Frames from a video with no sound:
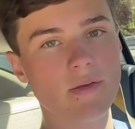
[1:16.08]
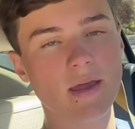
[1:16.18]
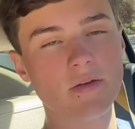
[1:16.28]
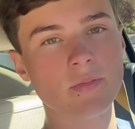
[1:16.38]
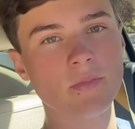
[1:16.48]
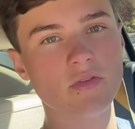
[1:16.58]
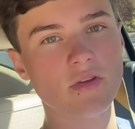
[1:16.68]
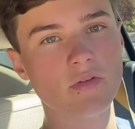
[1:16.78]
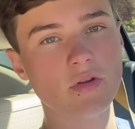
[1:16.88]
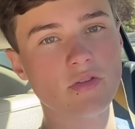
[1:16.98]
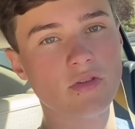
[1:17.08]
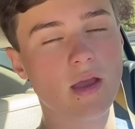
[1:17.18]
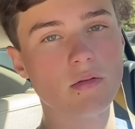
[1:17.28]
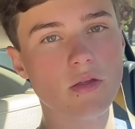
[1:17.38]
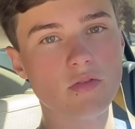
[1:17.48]
I've had from the series is
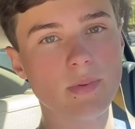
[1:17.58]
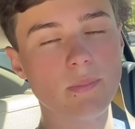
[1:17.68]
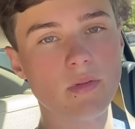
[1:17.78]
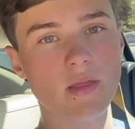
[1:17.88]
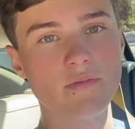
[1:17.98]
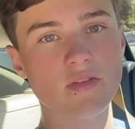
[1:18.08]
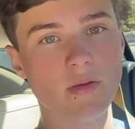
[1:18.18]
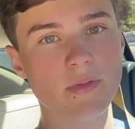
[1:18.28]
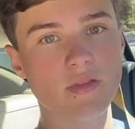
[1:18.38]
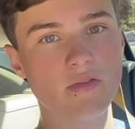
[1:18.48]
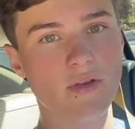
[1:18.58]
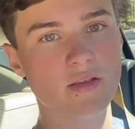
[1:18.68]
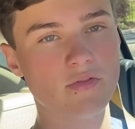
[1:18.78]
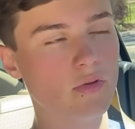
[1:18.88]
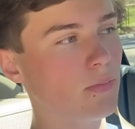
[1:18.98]
how close people live to some of these
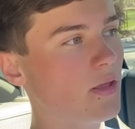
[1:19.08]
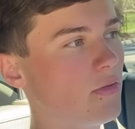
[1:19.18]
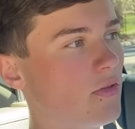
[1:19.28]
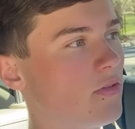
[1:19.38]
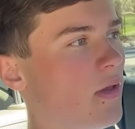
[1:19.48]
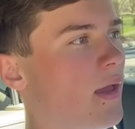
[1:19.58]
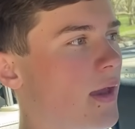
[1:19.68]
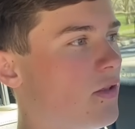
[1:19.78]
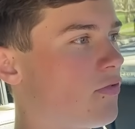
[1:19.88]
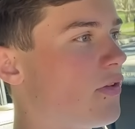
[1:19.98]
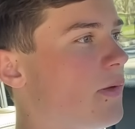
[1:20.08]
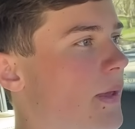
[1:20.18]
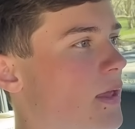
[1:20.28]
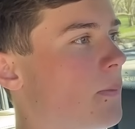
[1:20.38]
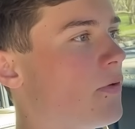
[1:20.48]
fast food places, and it's really
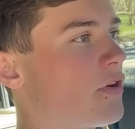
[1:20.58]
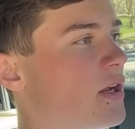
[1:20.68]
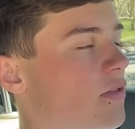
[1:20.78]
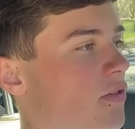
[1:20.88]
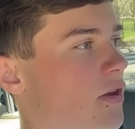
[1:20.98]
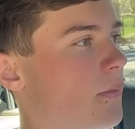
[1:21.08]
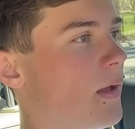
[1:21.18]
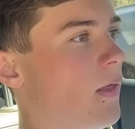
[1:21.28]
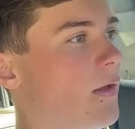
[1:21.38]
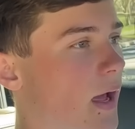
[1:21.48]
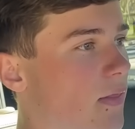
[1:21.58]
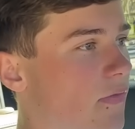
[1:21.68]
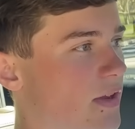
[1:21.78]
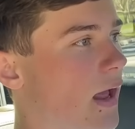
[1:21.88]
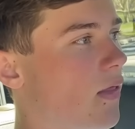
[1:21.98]
making me reconsider my life. I
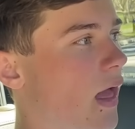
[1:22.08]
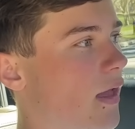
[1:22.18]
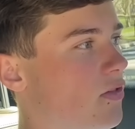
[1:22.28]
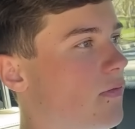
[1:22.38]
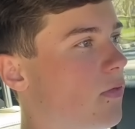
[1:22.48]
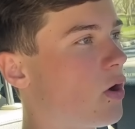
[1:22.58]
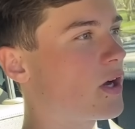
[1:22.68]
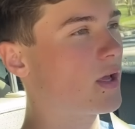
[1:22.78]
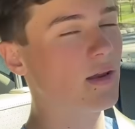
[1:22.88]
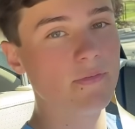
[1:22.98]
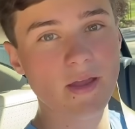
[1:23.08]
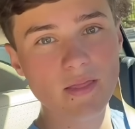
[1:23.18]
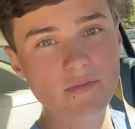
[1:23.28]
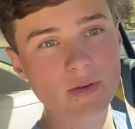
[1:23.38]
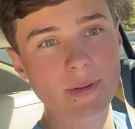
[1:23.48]
live in Tallahassee, Florida, and if I
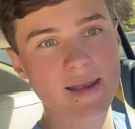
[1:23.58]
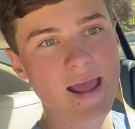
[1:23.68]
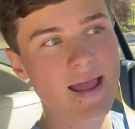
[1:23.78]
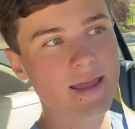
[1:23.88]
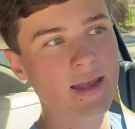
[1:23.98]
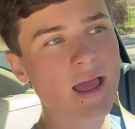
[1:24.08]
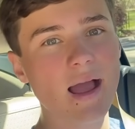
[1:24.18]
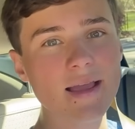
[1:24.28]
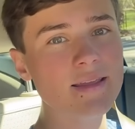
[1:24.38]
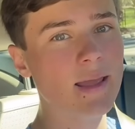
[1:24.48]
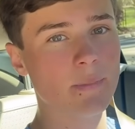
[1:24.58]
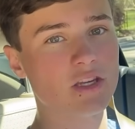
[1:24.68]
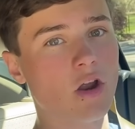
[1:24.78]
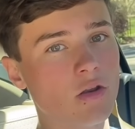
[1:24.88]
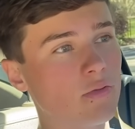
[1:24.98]
lived in Manhattan, I could get
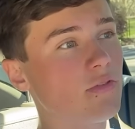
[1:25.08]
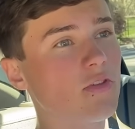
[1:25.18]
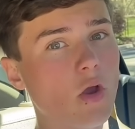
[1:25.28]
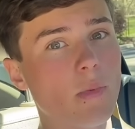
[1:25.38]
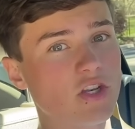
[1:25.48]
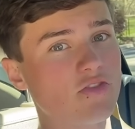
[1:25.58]
McDonald's so much